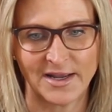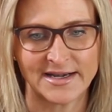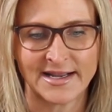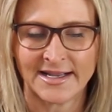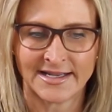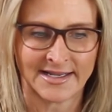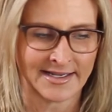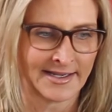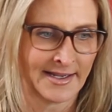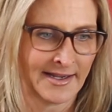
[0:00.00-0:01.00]
But
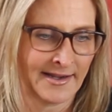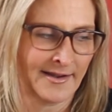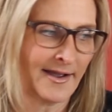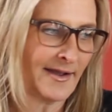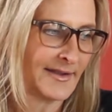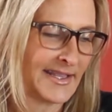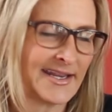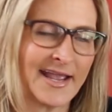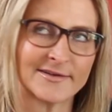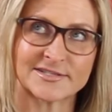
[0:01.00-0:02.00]

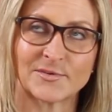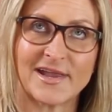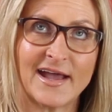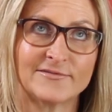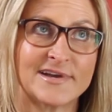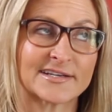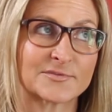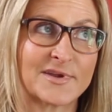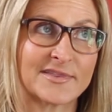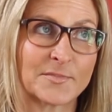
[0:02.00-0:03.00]
anyhow, so we have next
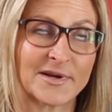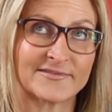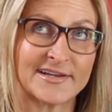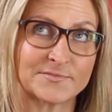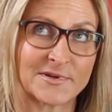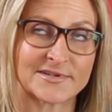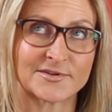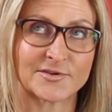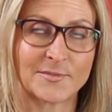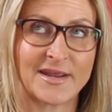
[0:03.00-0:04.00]
week the vice
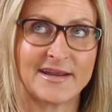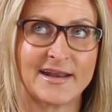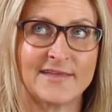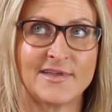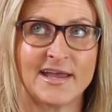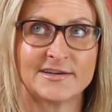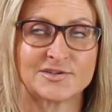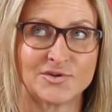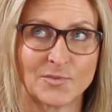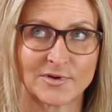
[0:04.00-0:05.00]
presidential debate and then
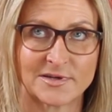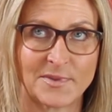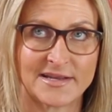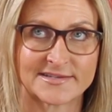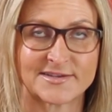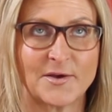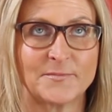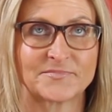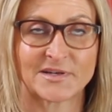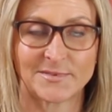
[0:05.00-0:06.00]
2 more debates.
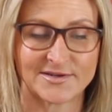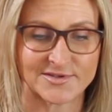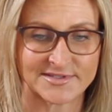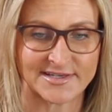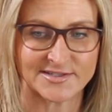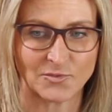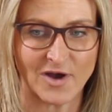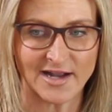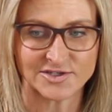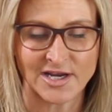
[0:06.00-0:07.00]
So it'll be interesting to
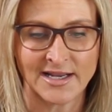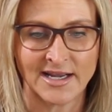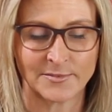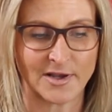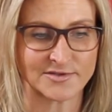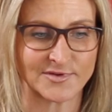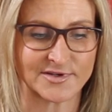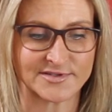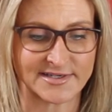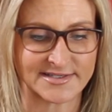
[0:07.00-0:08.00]
watch. It'll be also
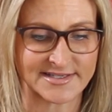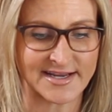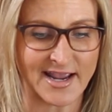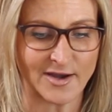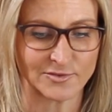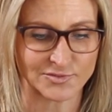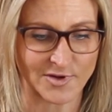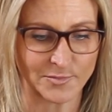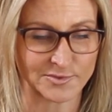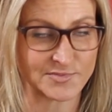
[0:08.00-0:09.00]
interesting to see how
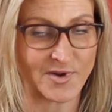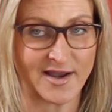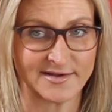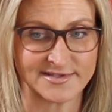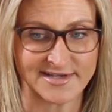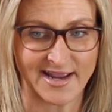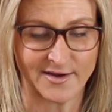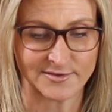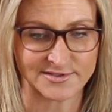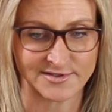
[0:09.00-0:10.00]
Trump responds
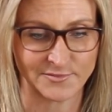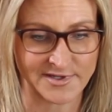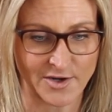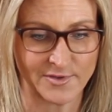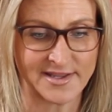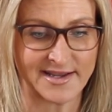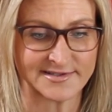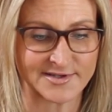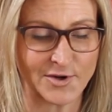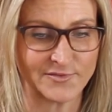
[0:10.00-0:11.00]
now. We know he
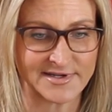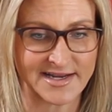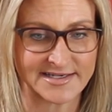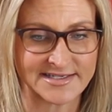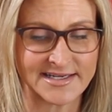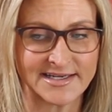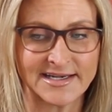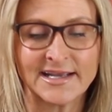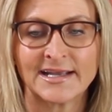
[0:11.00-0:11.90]
has COVID-19.